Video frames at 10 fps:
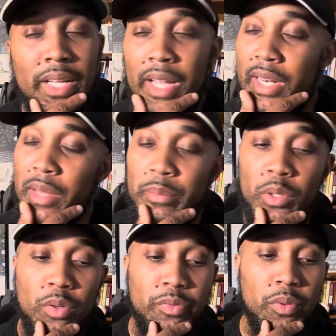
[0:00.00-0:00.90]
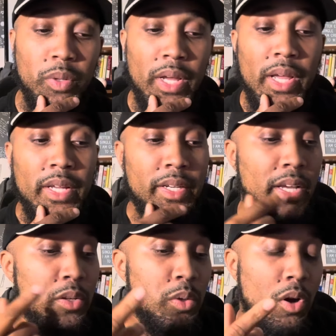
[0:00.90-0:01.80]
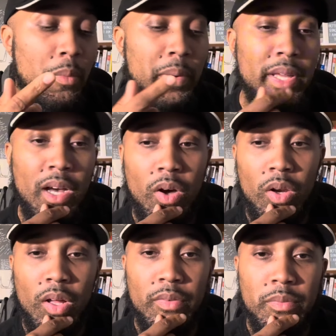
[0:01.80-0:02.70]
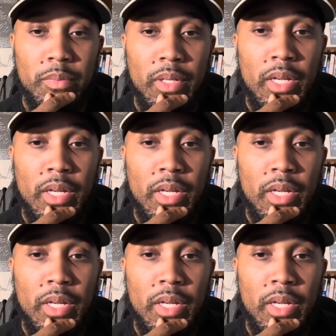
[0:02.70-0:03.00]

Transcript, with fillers: Ain't that beautiful? Now you don't play all of them.